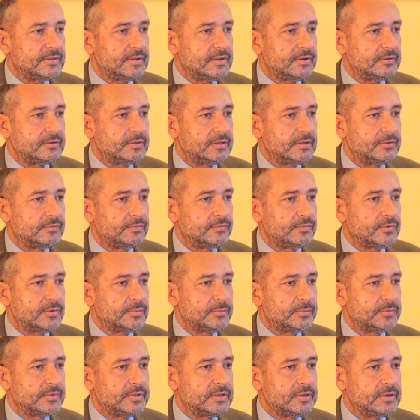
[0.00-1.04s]
starting
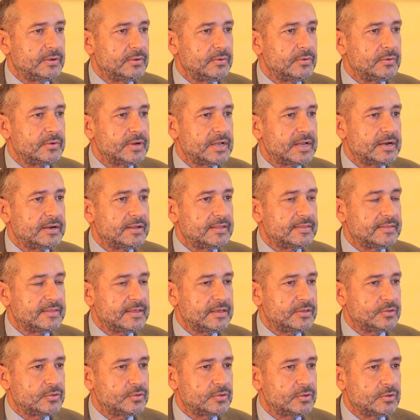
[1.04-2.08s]
from the
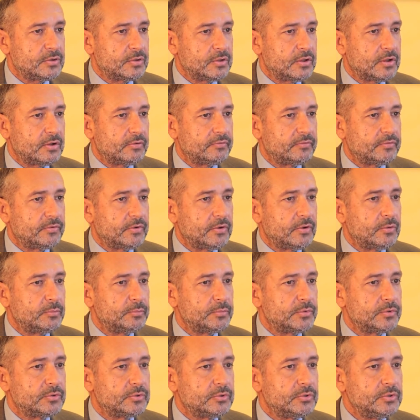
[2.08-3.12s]
organization of
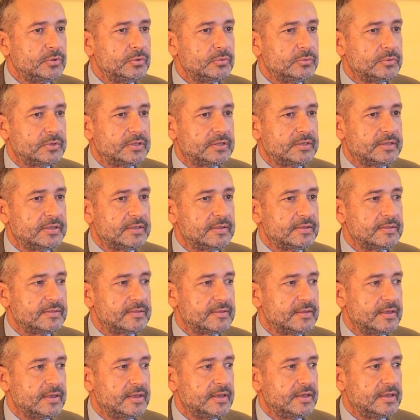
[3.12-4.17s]

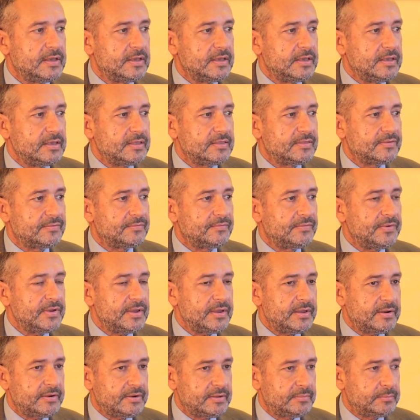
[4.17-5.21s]
opportunities is
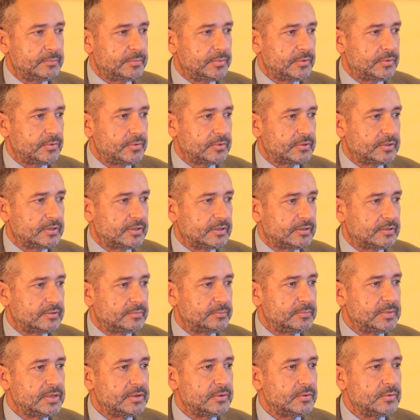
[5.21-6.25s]
very important
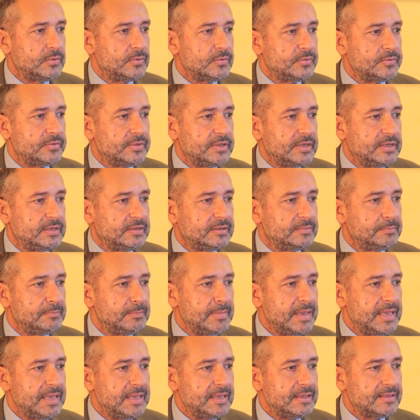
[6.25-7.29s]
because it
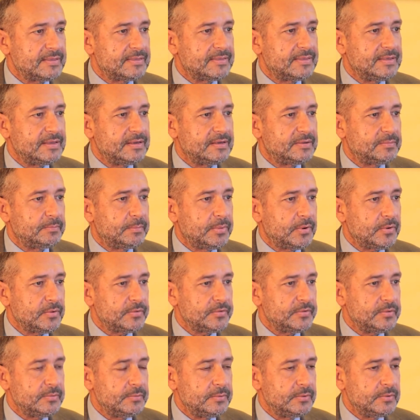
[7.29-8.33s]
makes it
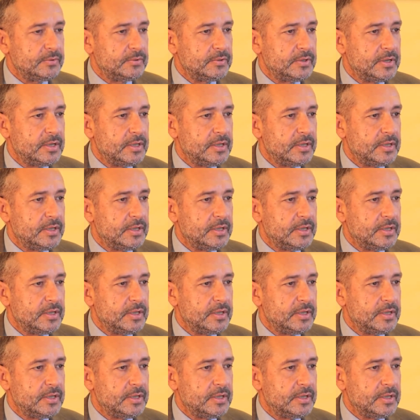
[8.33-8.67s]
possible